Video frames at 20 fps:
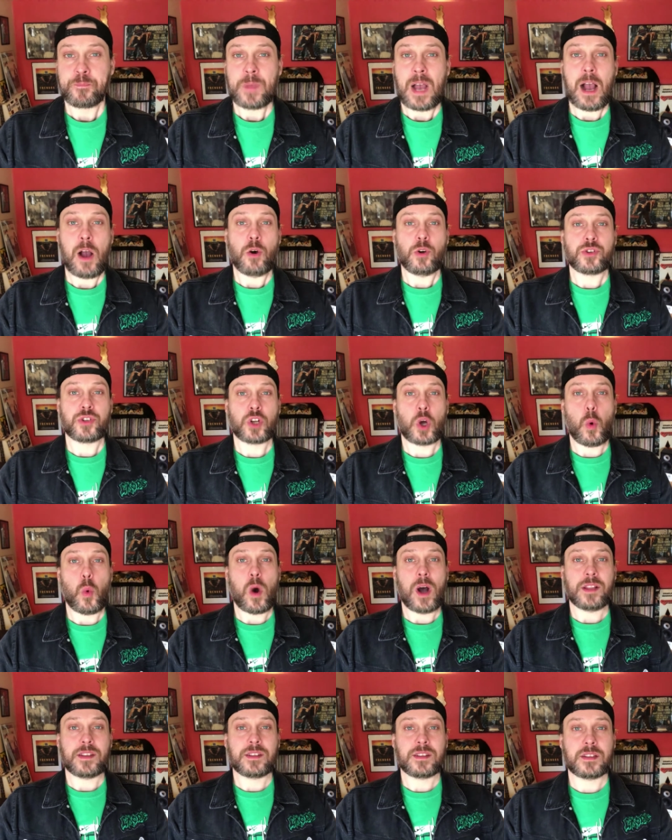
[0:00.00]
I also
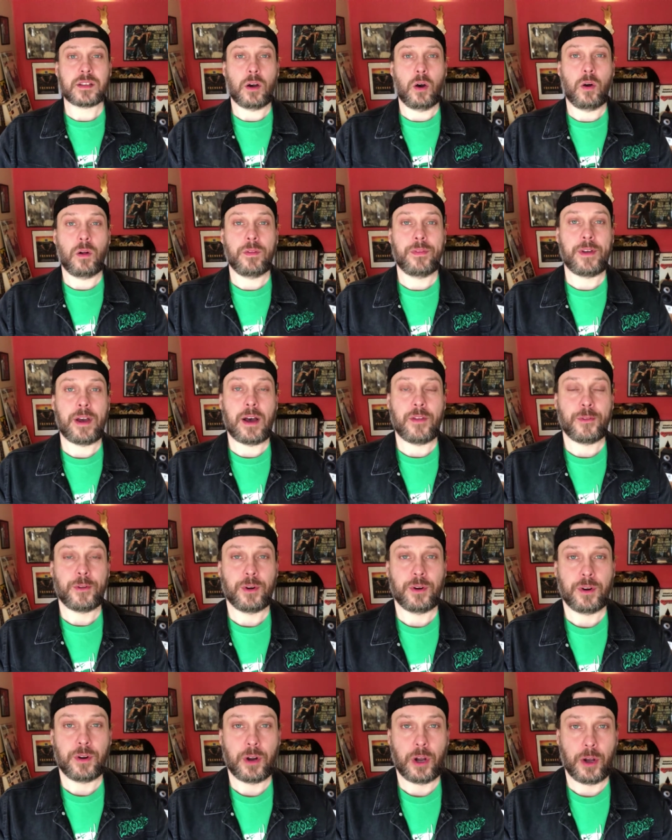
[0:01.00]
watched all the
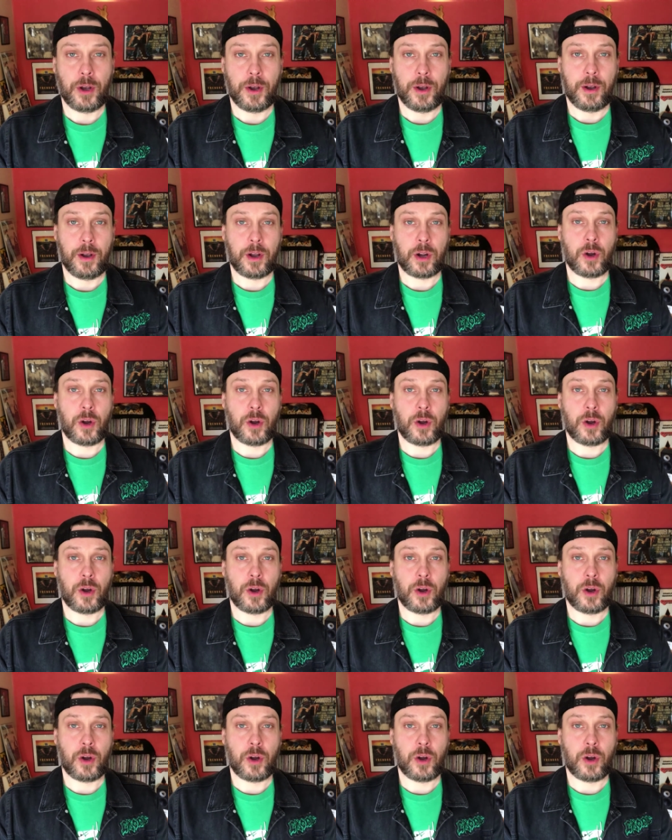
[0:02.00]
other uh,